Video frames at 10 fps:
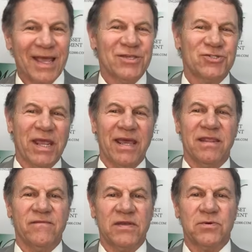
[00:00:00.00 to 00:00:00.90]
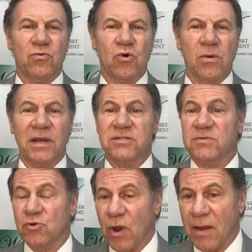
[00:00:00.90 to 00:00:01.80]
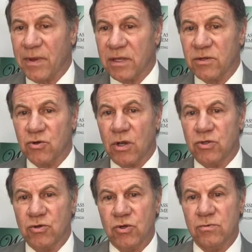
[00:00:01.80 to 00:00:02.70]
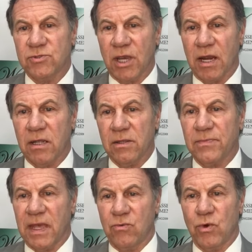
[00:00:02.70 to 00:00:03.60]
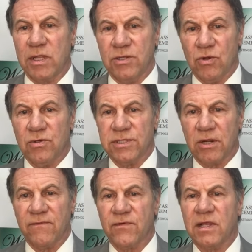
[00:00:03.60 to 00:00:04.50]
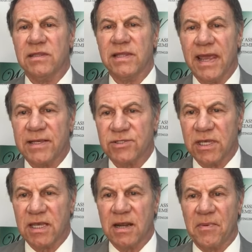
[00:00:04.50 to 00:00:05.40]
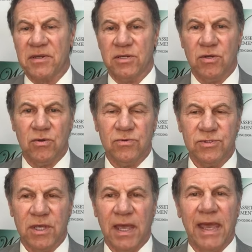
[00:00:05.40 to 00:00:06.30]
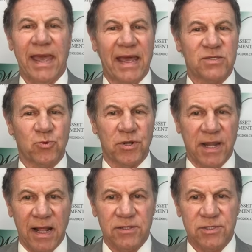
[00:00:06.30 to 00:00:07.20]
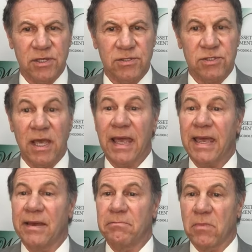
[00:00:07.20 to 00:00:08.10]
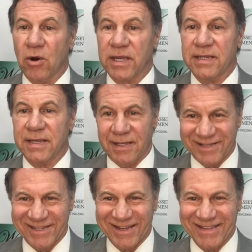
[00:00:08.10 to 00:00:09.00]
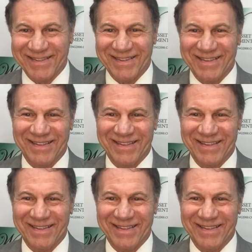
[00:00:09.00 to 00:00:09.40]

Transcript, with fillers: Stay ahead in the investment world by subscribing to our YouTube channel and weekly newsletter for the latest economic news, expert analysis, and market insights.